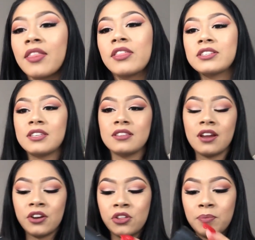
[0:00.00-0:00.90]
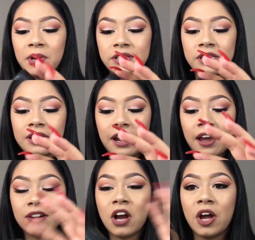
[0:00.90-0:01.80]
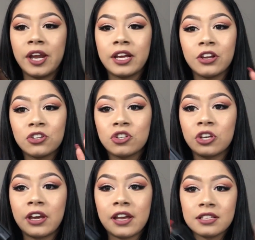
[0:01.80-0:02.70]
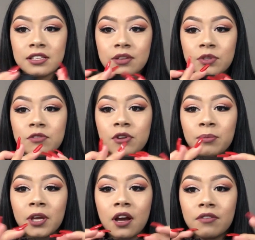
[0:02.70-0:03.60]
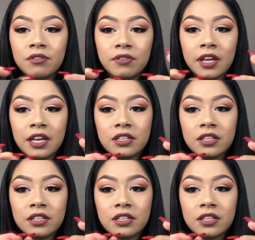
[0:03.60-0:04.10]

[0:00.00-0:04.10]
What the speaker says: this is another present that I had gotten. I couldn't show you guys because I was filming off of it.